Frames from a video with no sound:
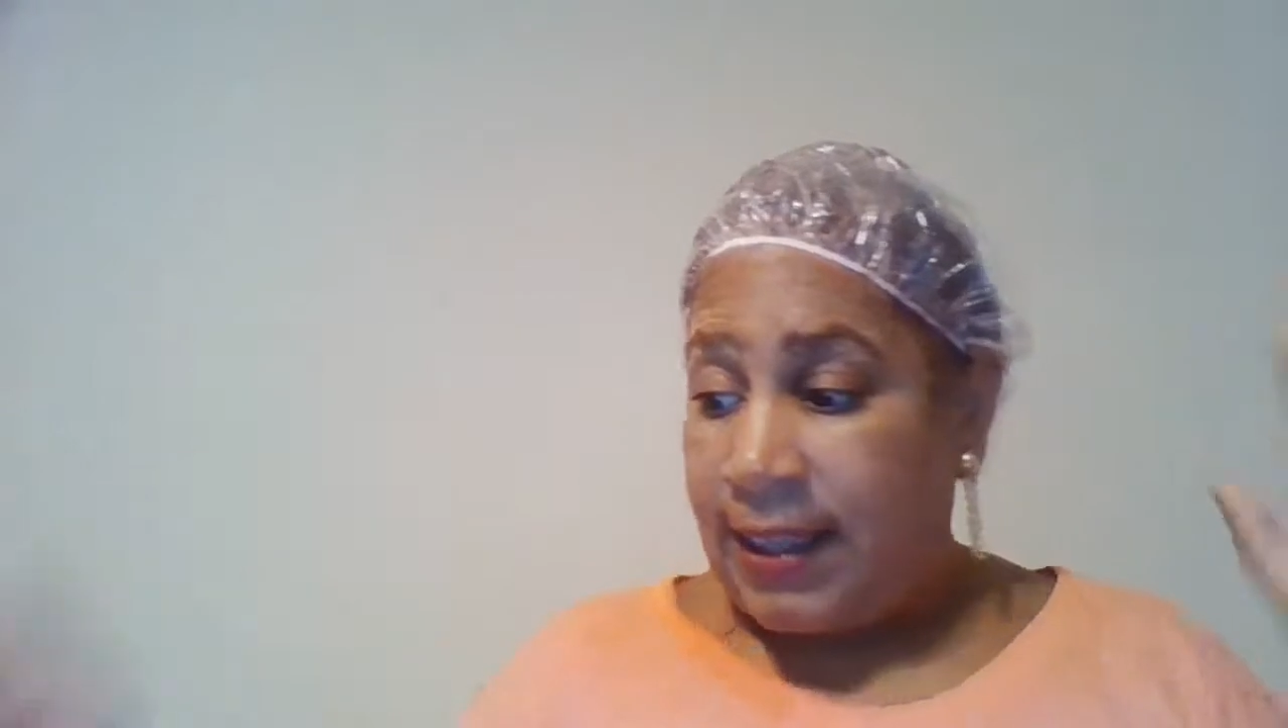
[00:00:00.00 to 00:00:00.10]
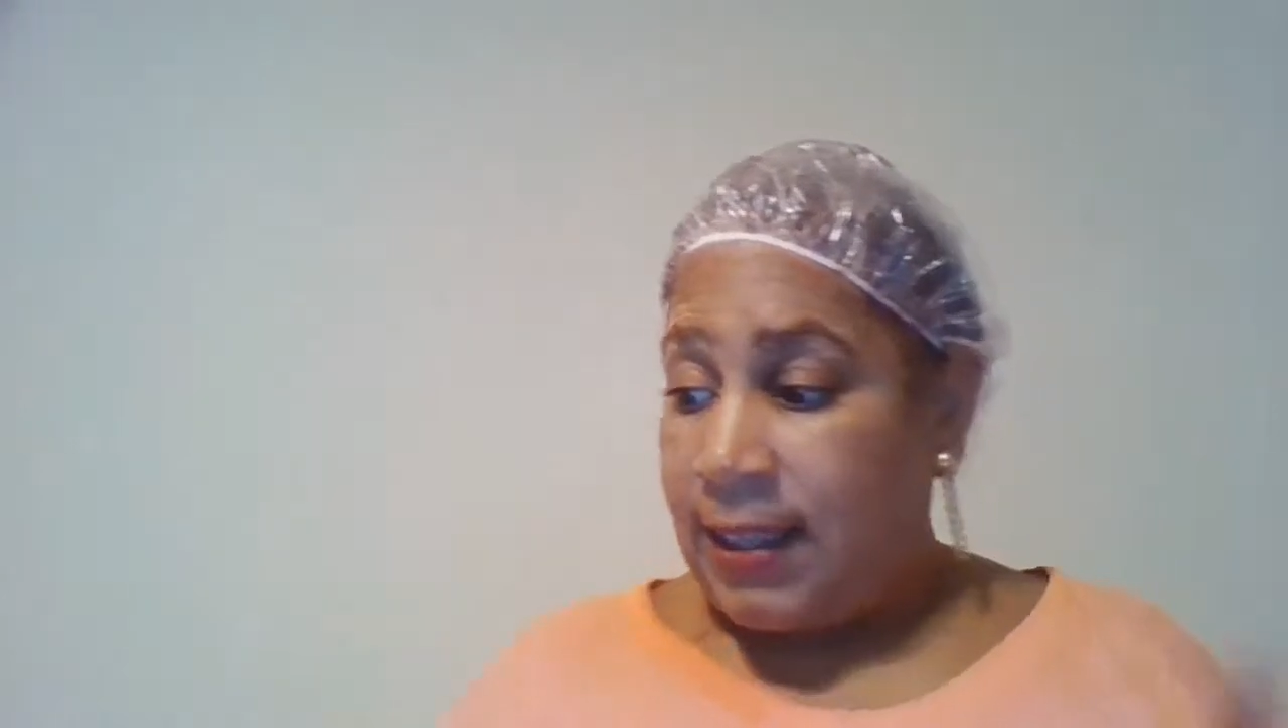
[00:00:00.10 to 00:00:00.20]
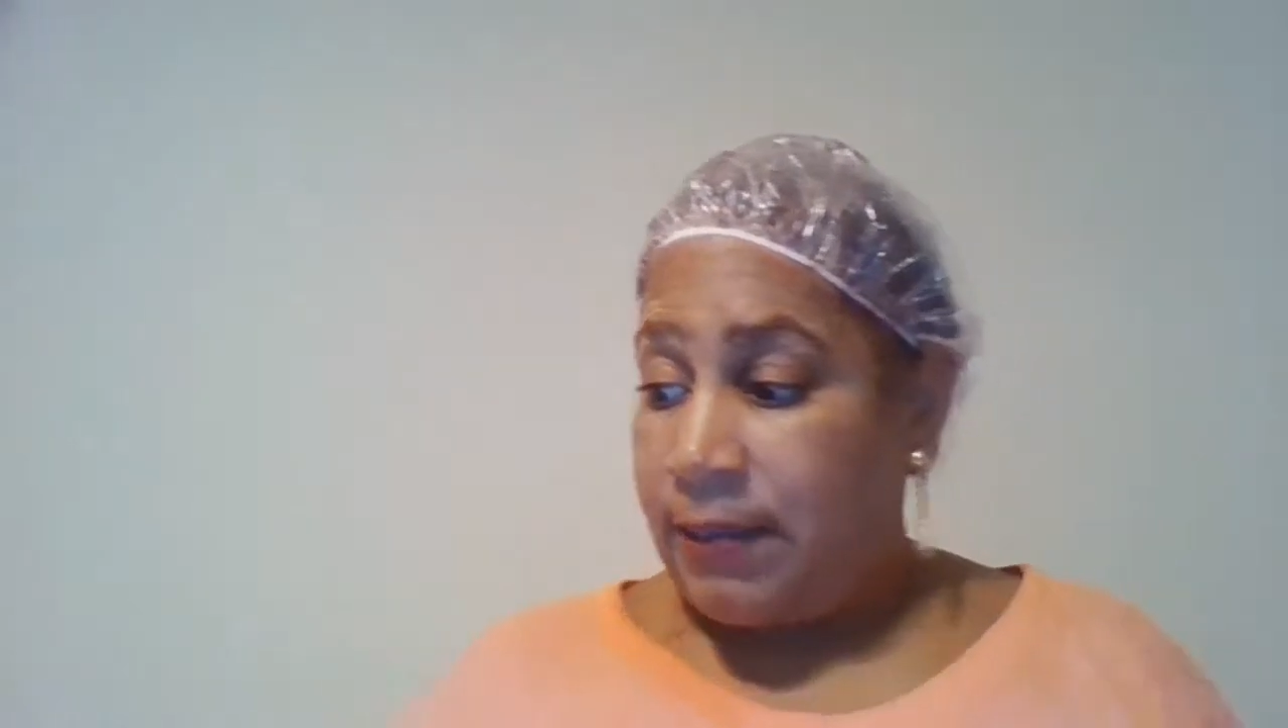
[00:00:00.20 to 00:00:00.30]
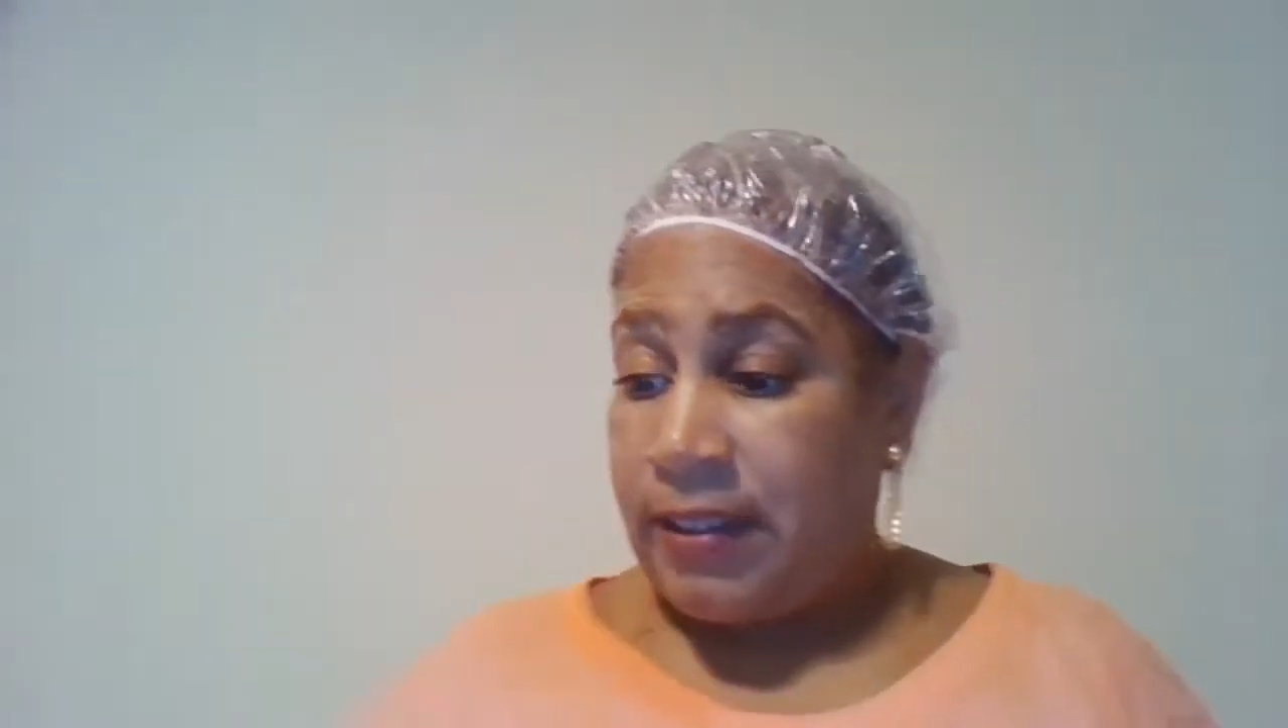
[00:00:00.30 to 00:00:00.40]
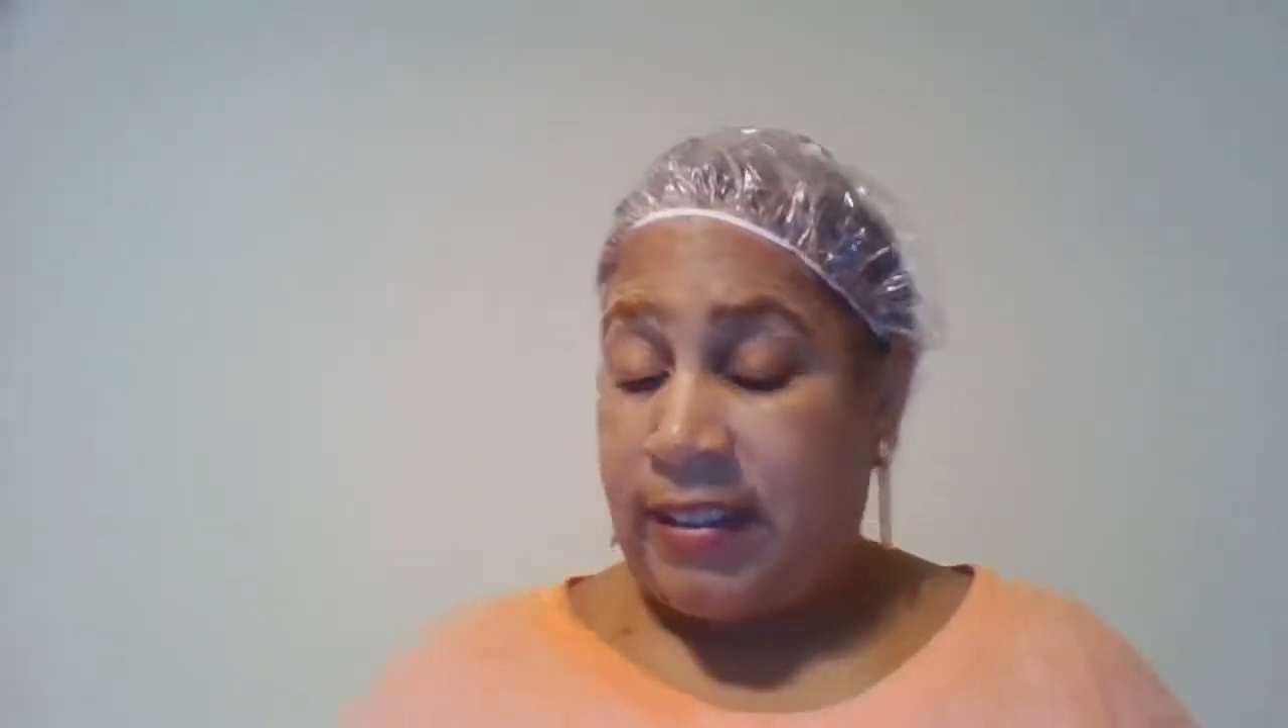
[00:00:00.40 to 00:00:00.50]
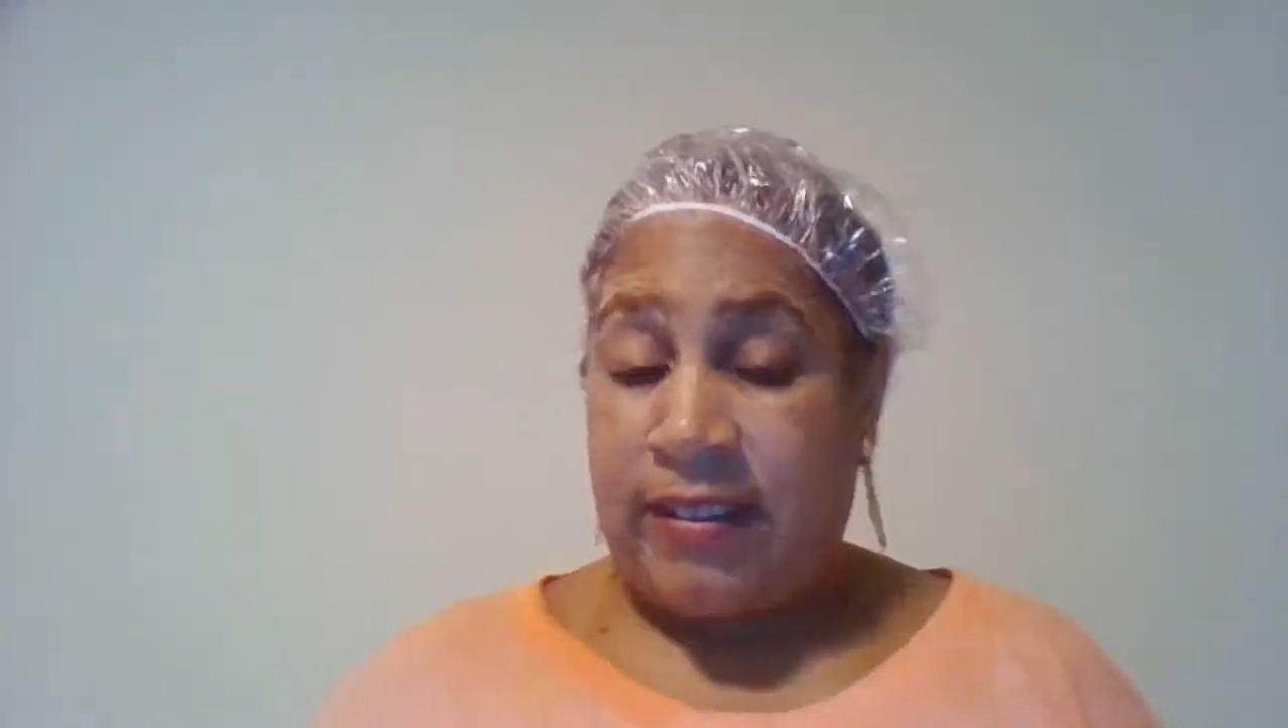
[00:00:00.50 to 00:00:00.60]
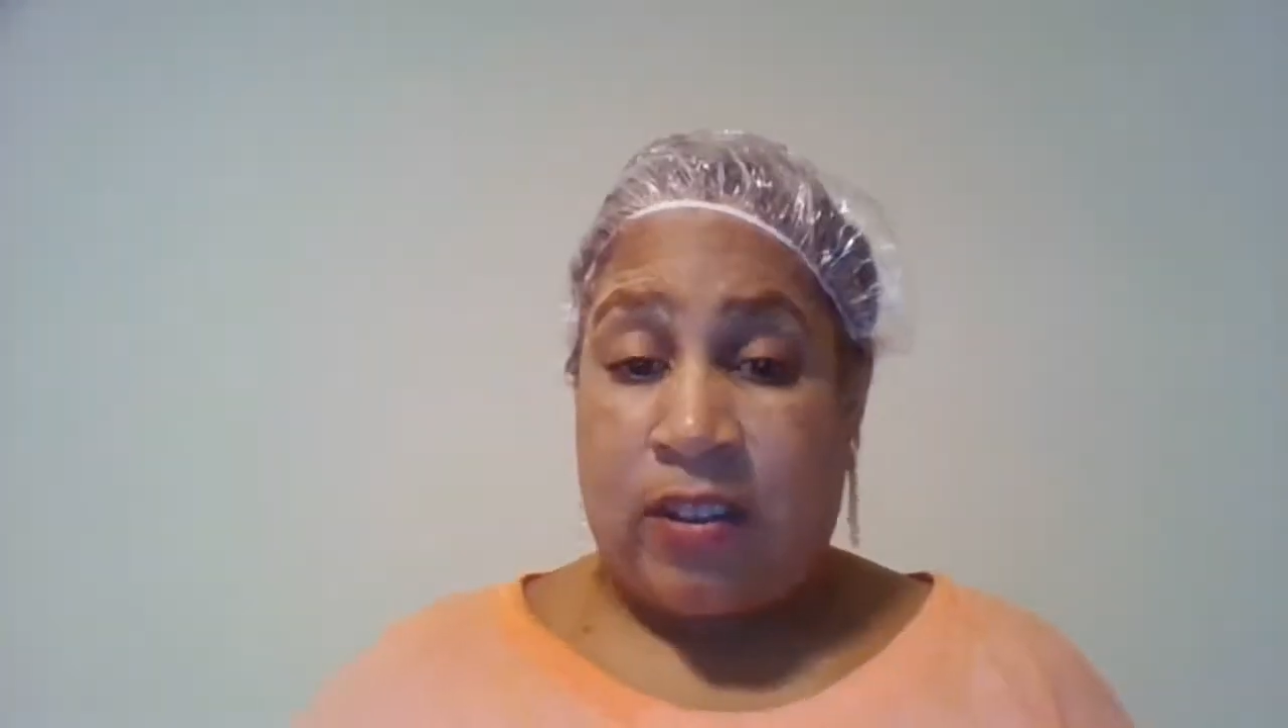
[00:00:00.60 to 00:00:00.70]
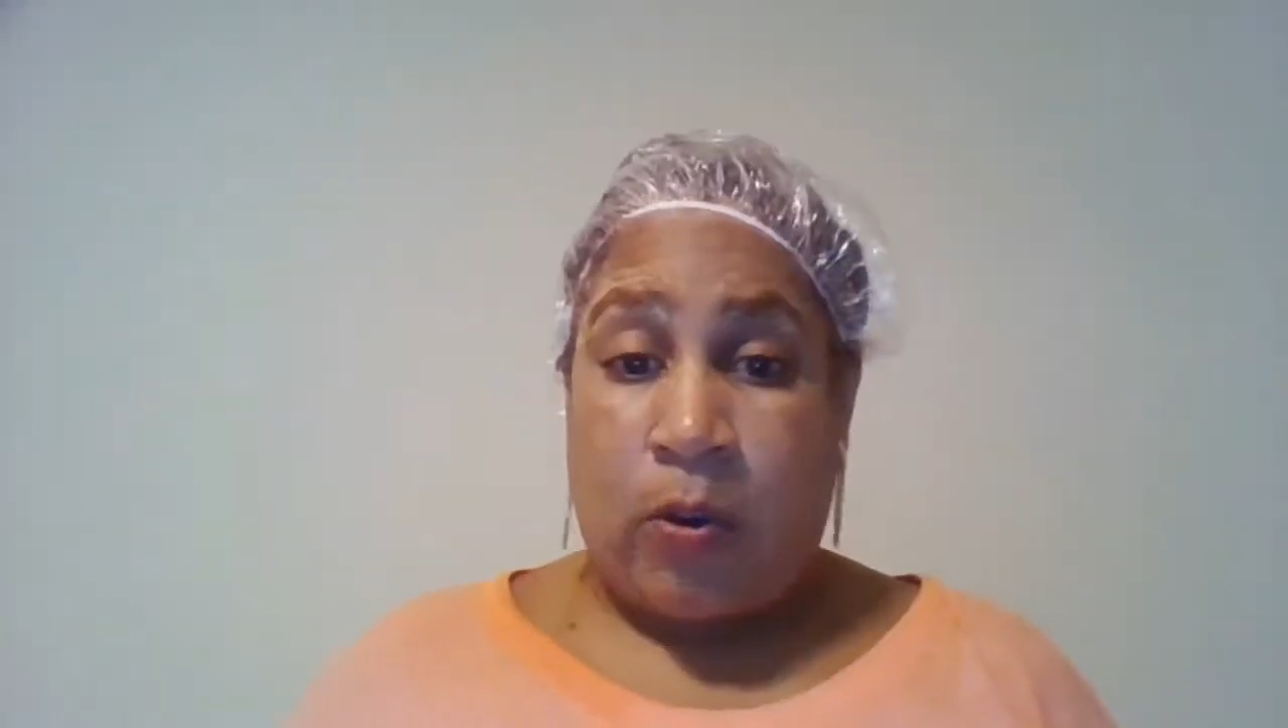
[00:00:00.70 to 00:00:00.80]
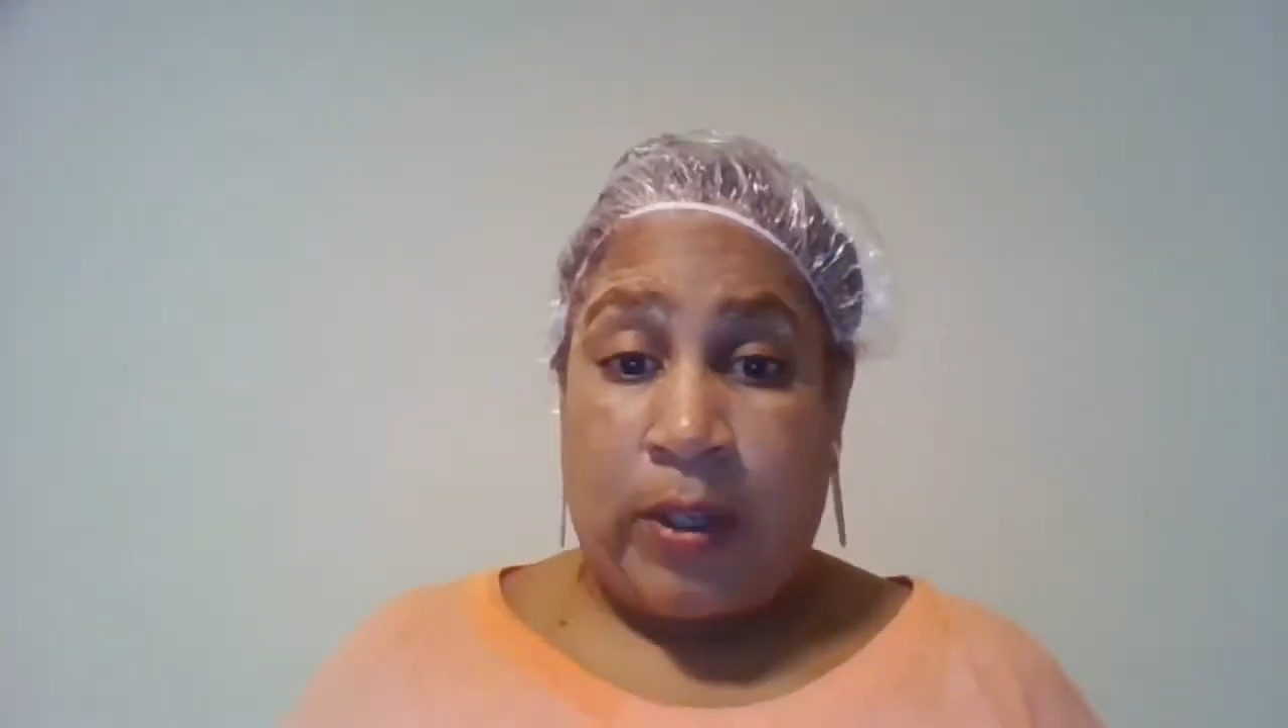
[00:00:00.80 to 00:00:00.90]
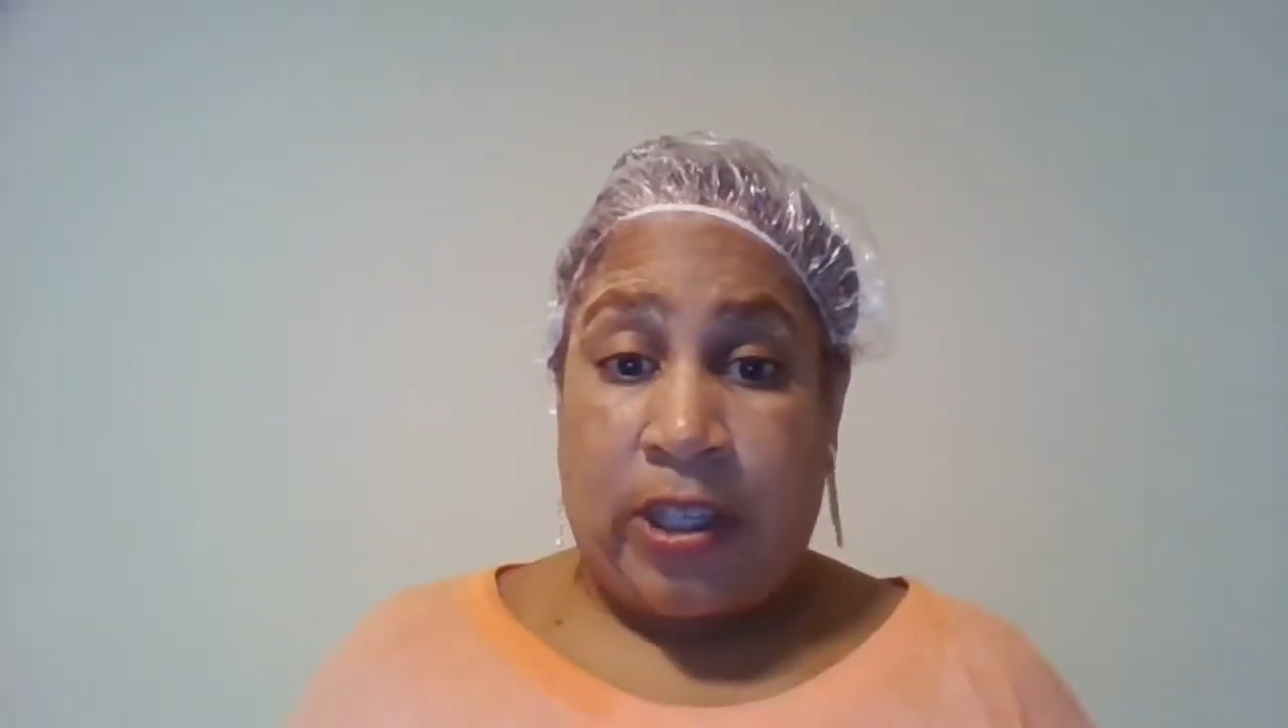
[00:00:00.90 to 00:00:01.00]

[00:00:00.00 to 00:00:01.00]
everything's going